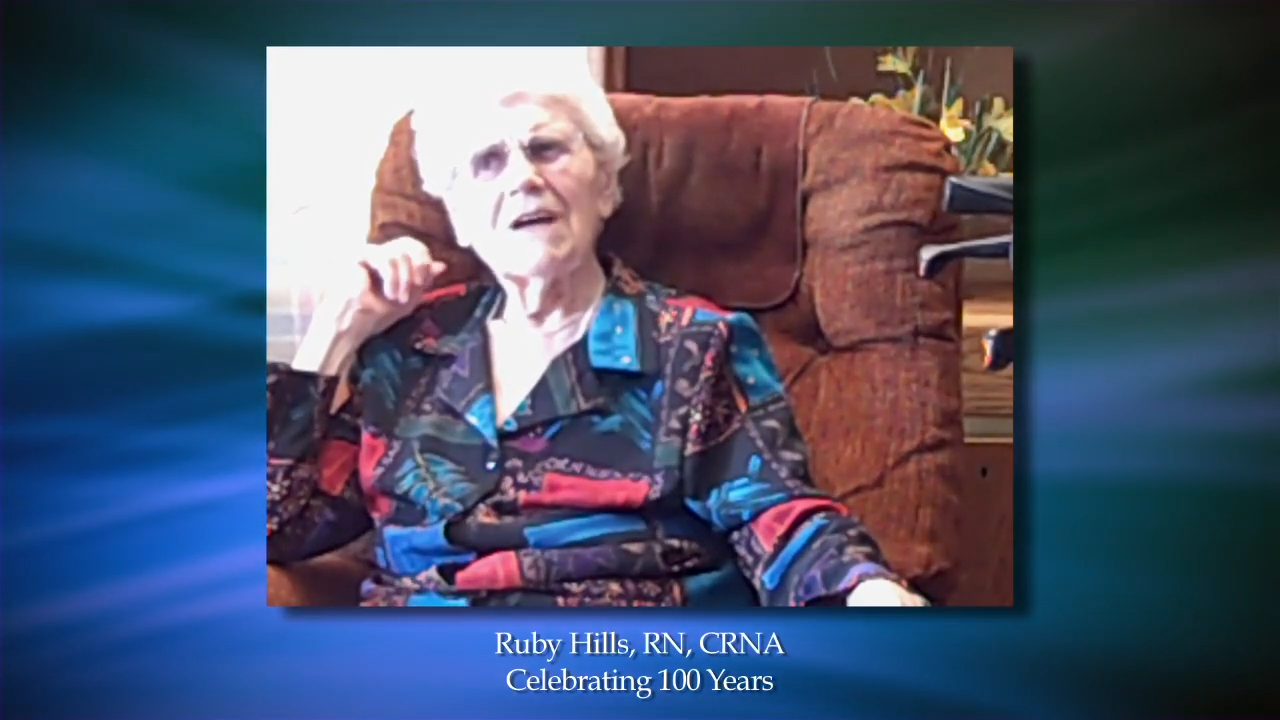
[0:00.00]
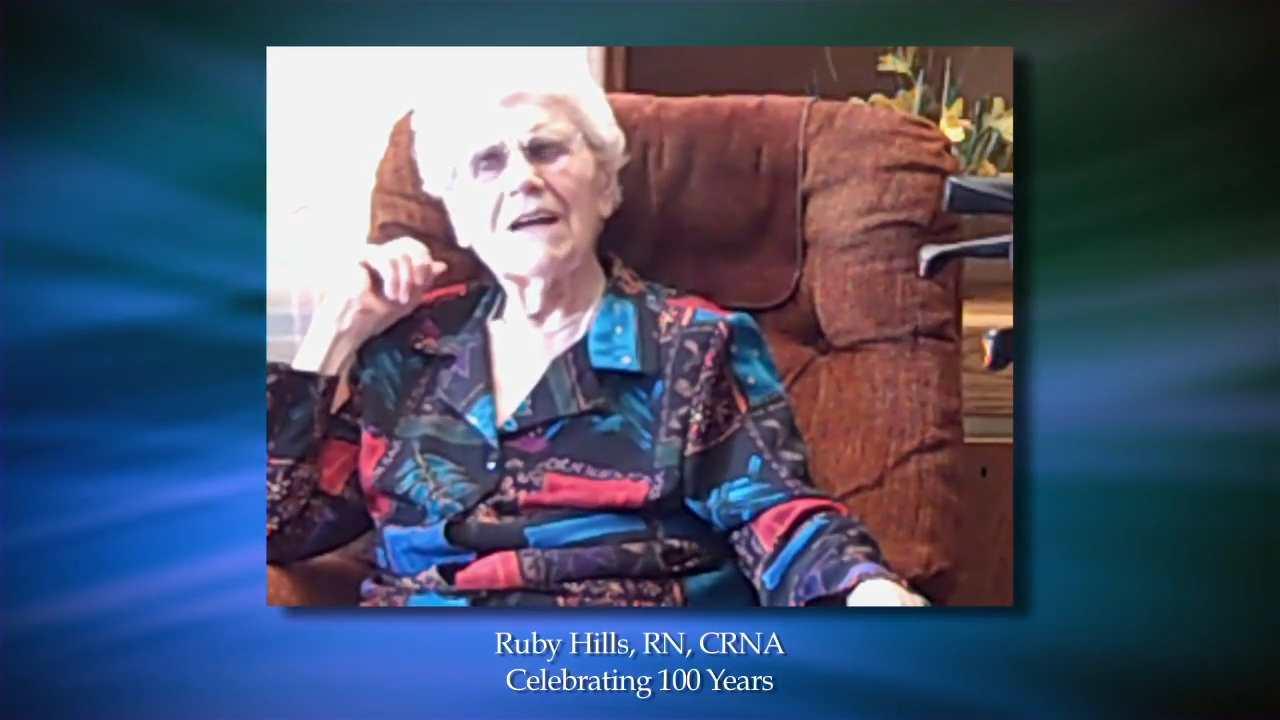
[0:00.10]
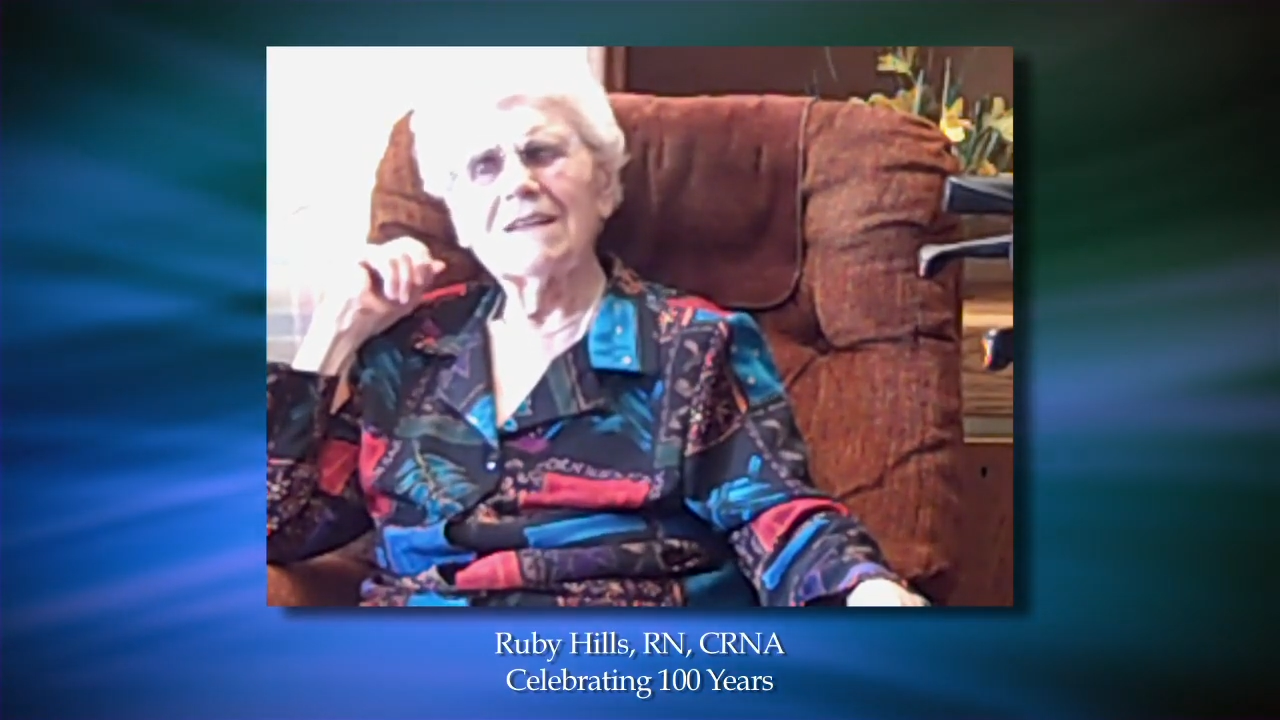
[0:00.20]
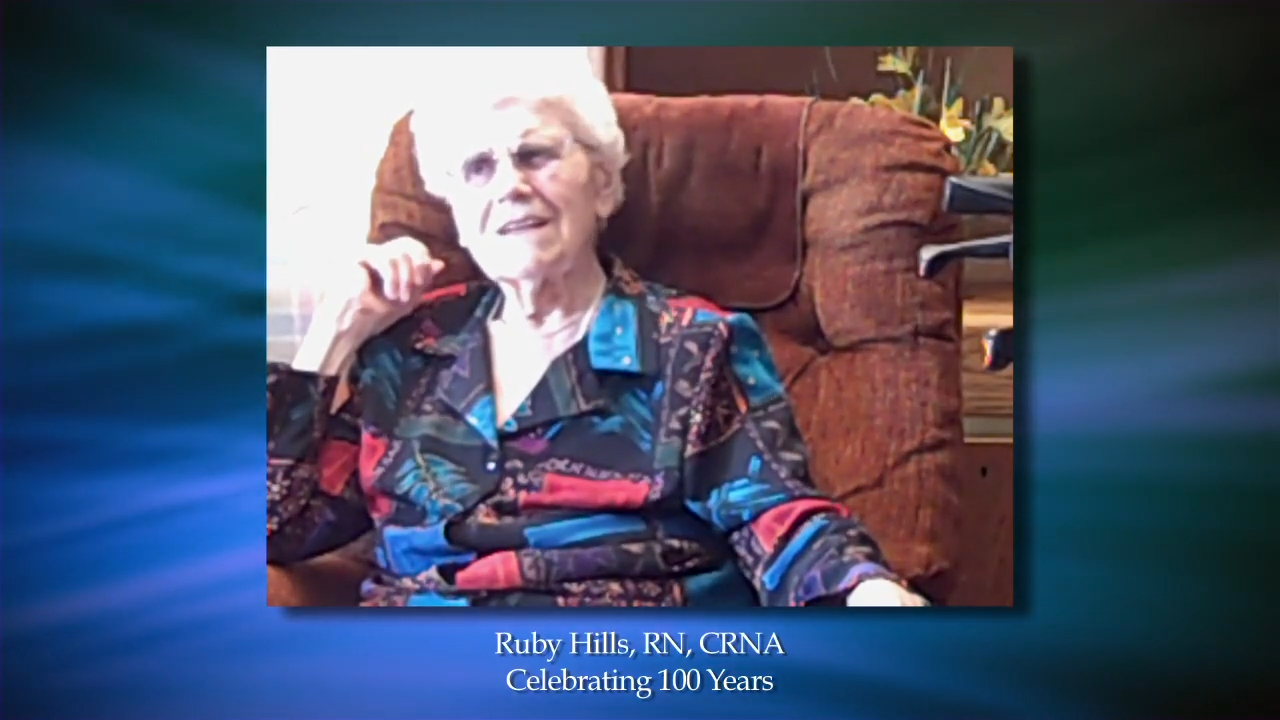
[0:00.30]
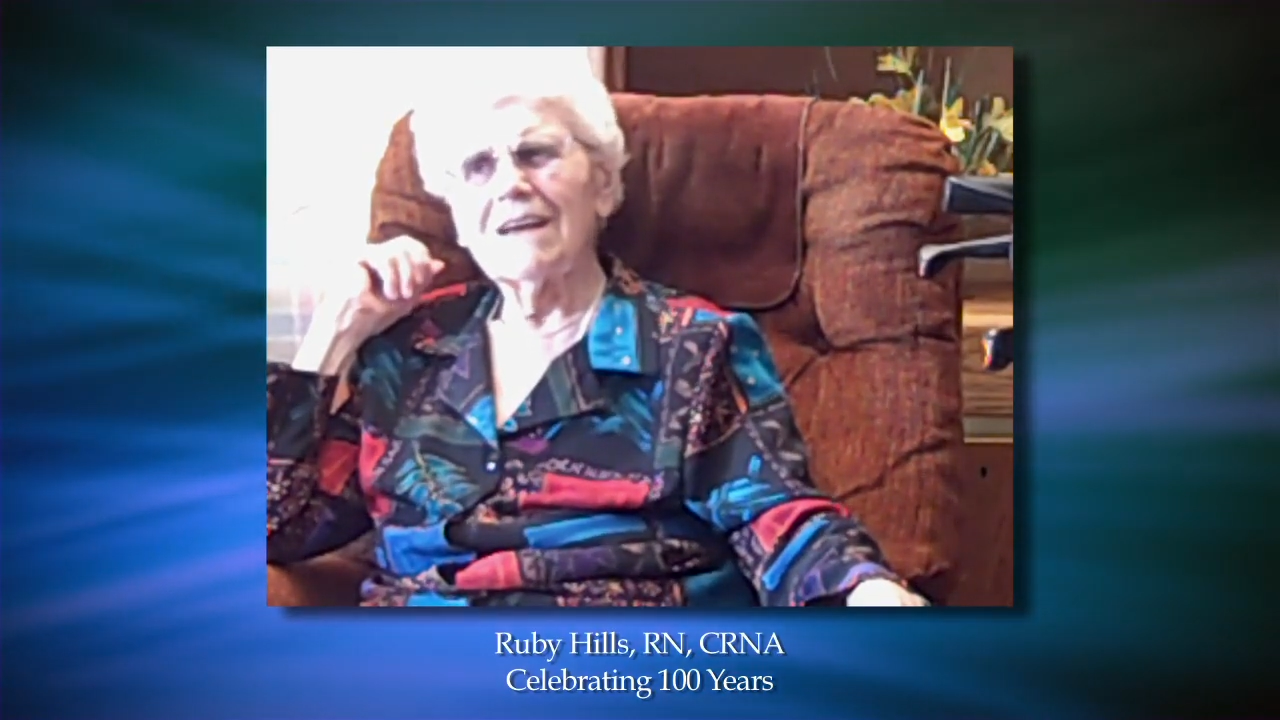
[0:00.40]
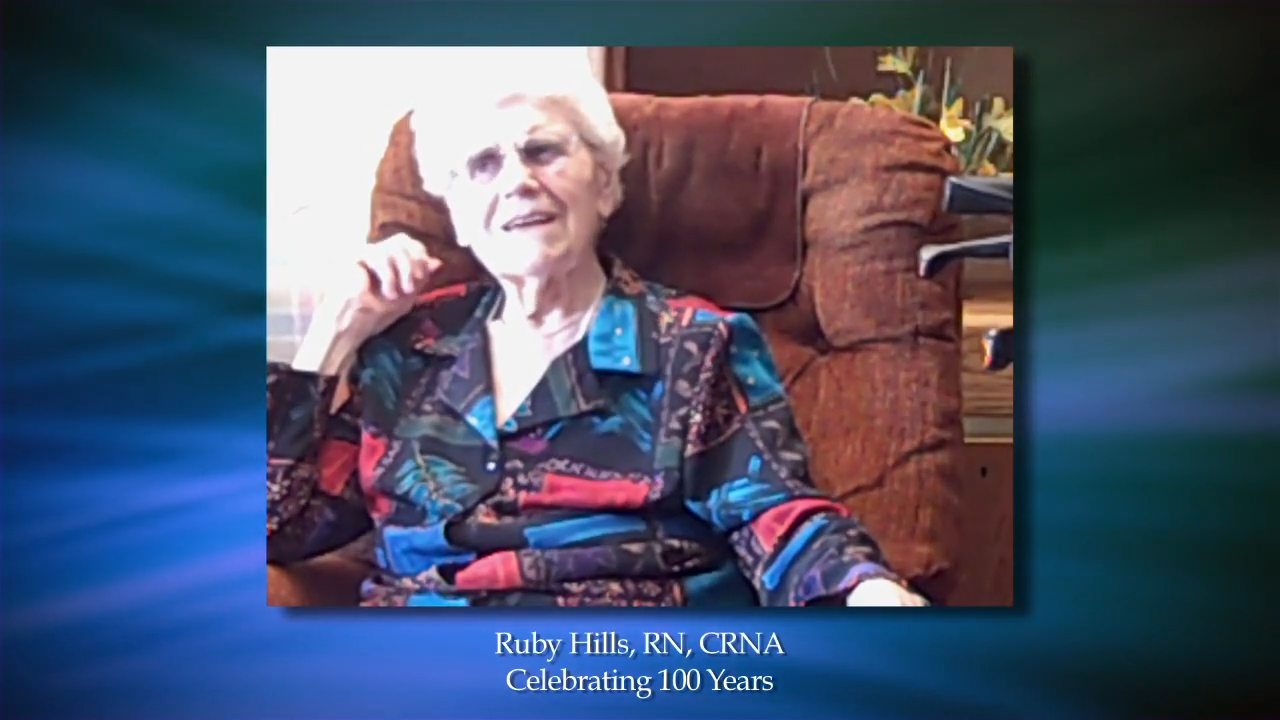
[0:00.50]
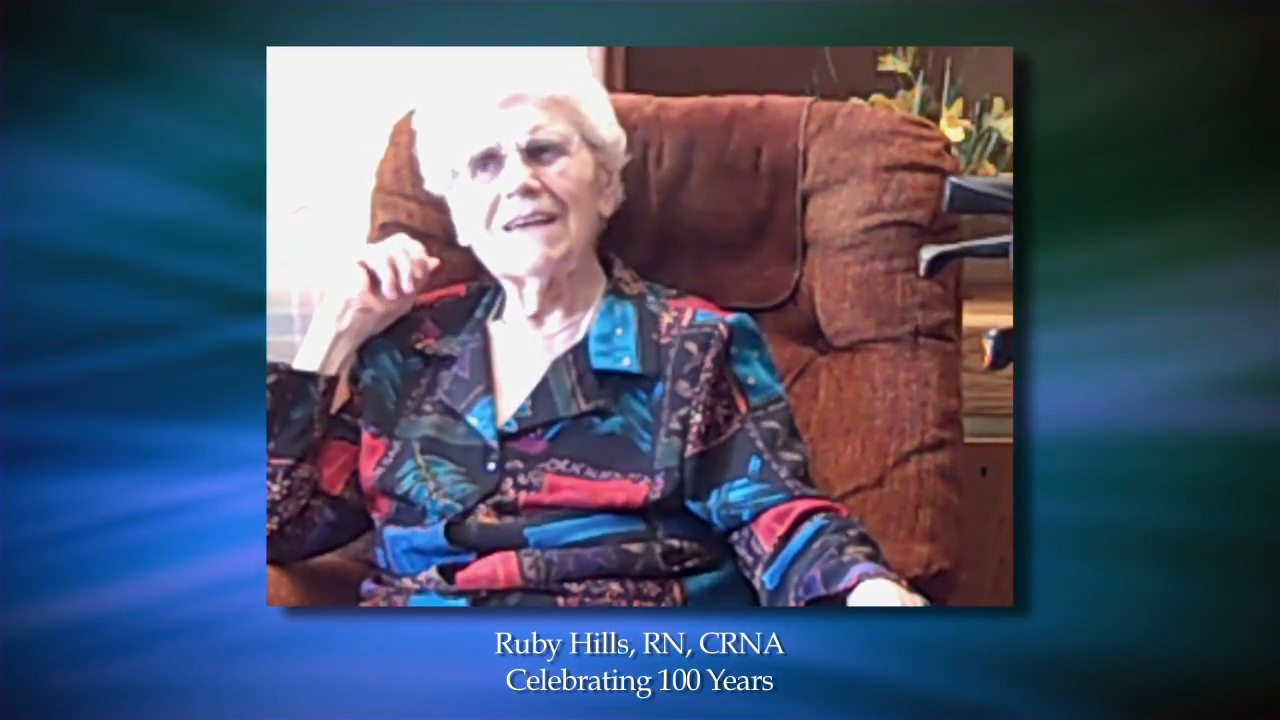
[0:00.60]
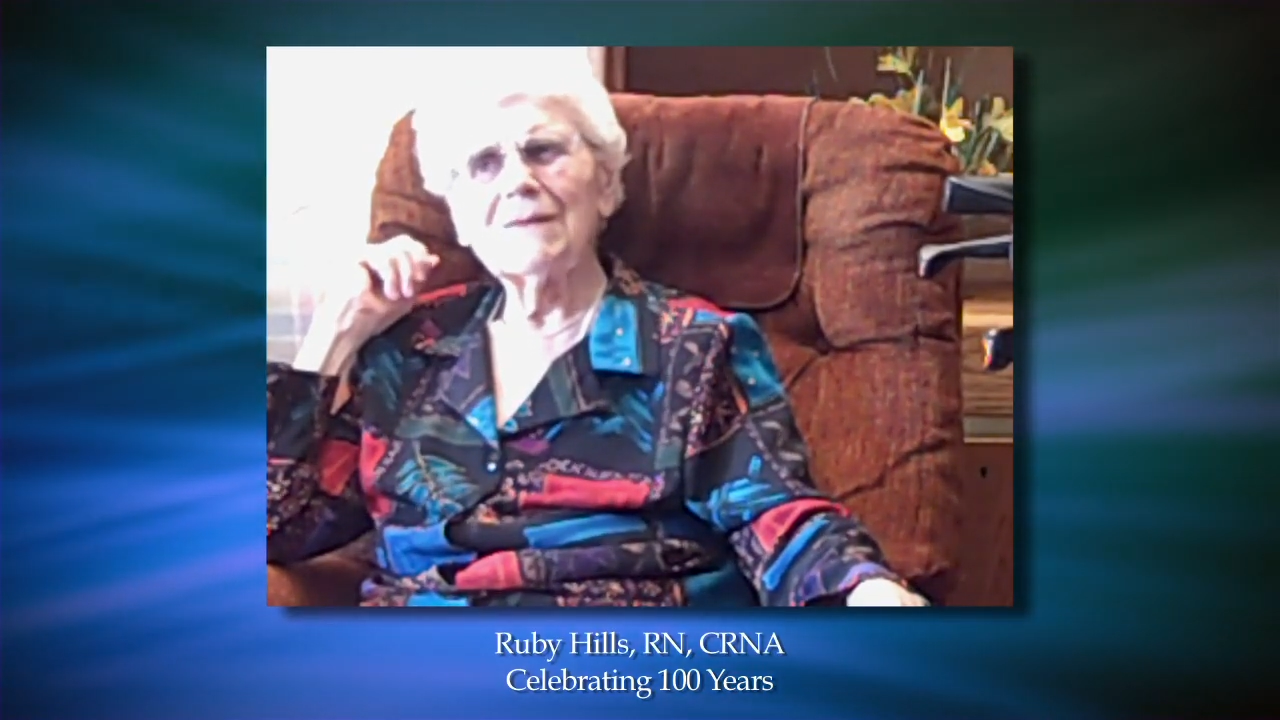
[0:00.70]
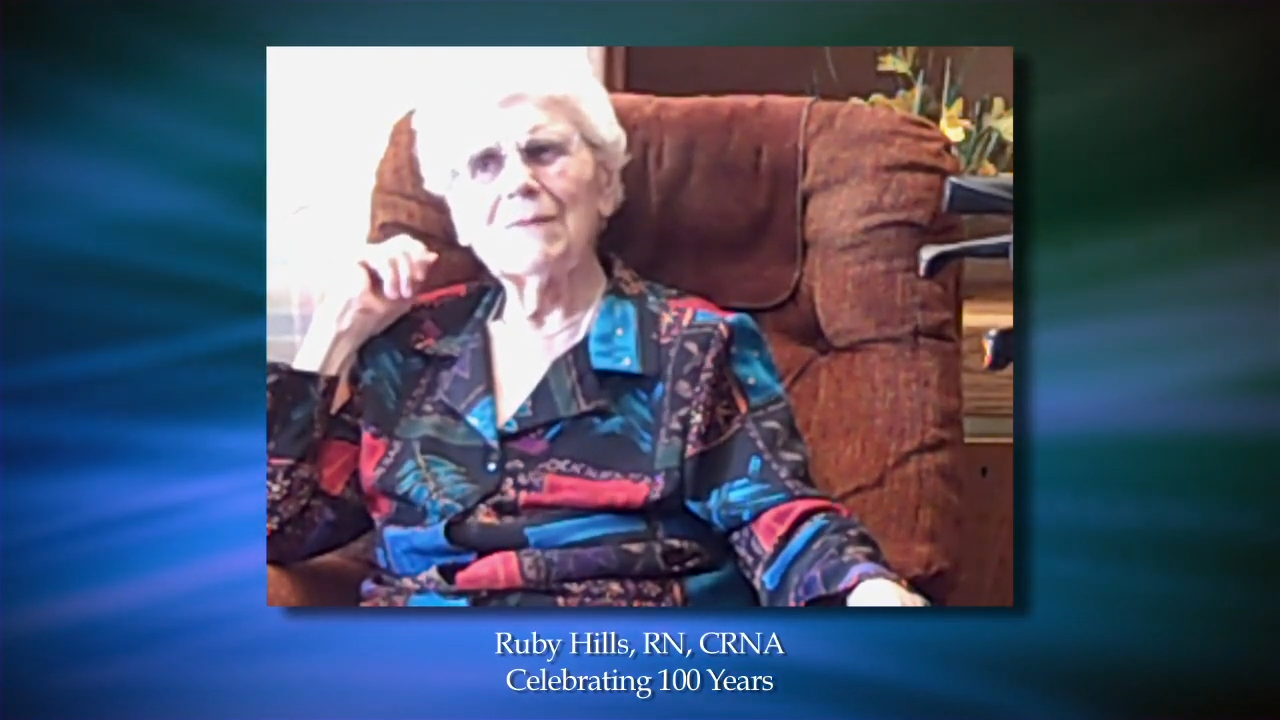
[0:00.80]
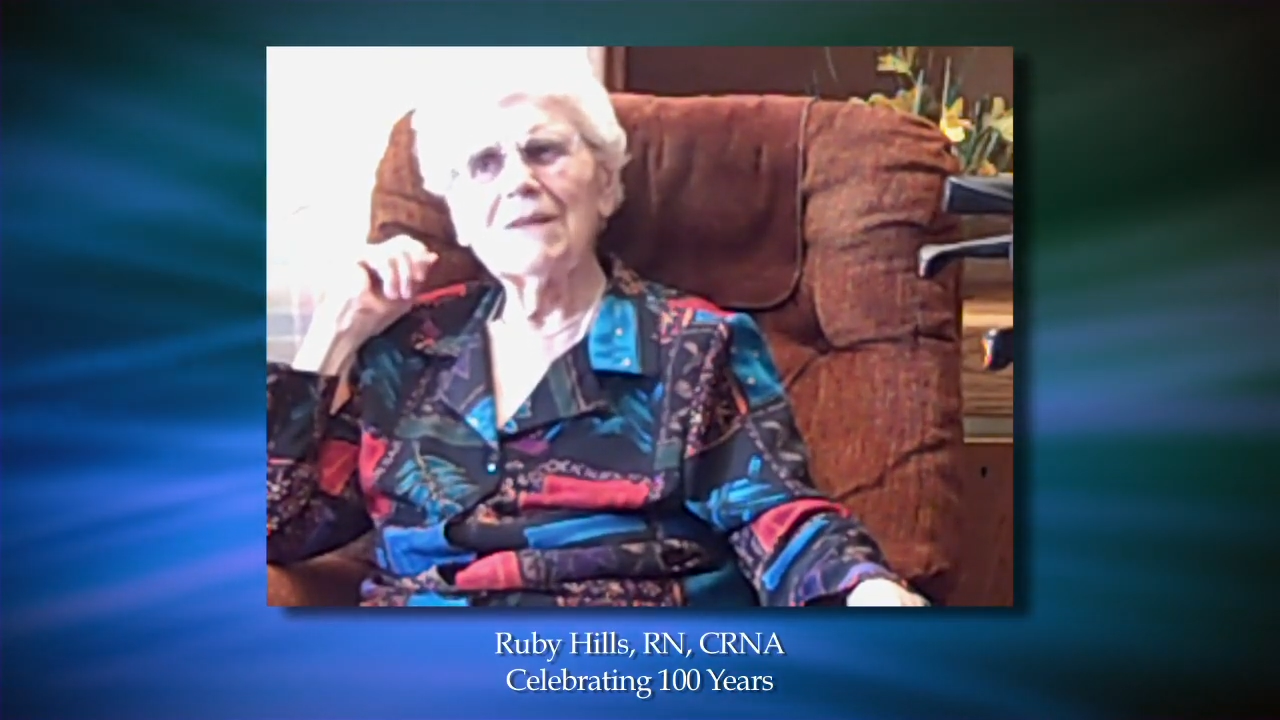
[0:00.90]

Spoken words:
I can't